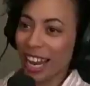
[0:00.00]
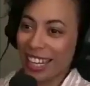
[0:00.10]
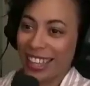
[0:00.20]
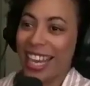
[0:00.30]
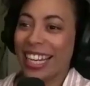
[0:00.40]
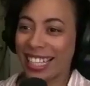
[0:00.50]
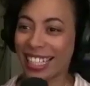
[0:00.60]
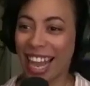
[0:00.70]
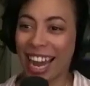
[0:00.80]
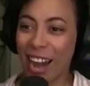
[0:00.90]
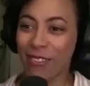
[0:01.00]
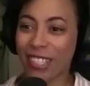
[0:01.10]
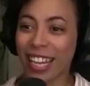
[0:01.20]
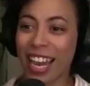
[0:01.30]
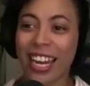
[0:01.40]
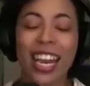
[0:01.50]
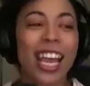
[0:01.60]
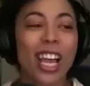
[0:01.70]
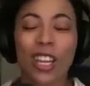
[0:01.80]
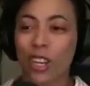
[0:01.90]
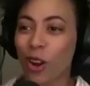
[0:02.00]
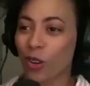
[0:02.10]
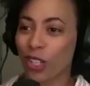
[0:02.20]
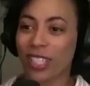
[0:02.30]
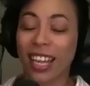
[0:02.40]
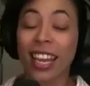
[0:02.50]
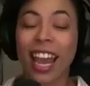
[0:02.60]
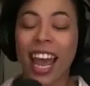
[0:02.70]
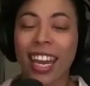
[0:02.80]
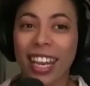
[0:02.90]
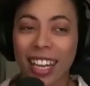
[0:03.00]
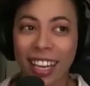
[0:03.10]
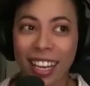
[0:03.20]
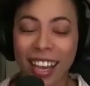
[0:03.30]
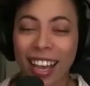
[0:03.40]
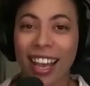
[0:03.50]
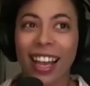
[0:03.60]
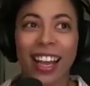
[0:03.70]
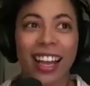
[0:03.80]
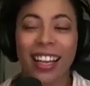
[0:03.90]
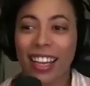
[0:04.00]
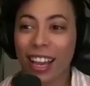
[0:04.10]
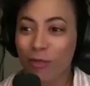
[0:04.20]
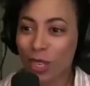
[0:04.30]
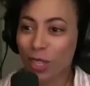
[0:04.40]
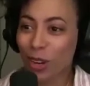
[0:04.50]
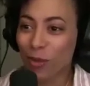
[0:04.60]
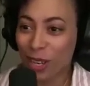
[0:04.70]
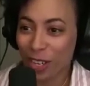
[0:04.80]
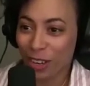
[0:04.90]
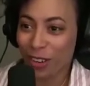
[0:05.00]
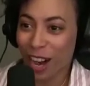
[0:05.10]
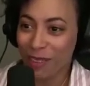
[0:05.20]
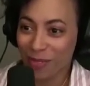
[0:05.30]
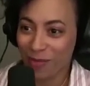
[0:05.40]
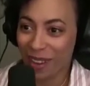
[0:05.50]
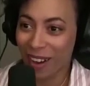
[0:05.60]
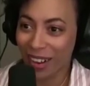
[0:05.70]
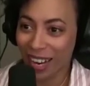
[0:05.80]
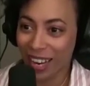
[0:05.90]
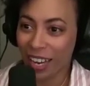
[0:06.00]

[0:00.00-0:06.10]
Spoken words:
this. And I was like, just like, and he gave me so much crap about it.